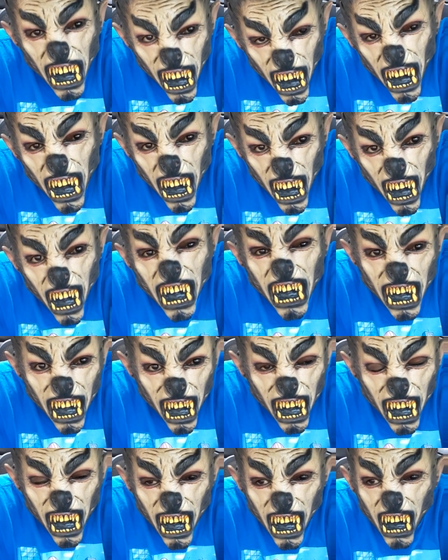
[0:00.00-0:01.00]
you don't know, I'll
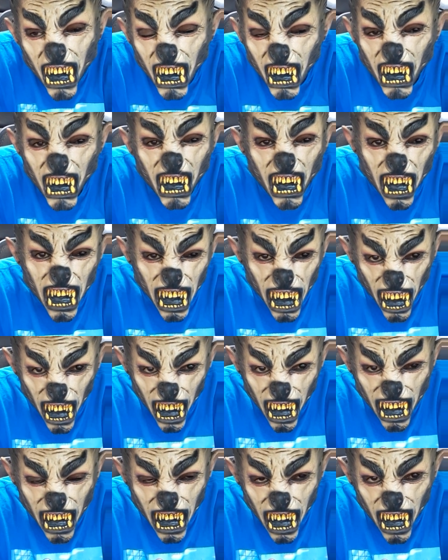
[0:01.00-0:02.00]
tell you. It's where
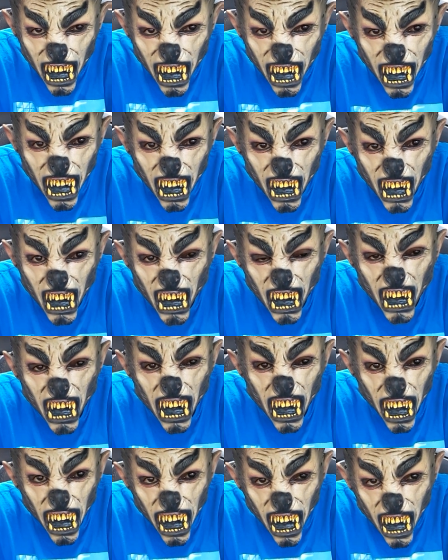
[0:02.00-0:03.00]
they take
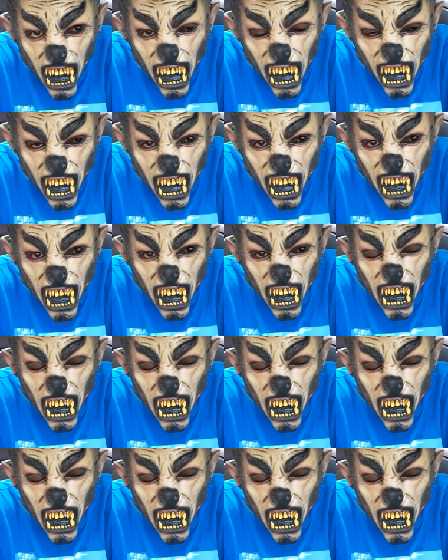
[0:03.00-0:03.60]
the property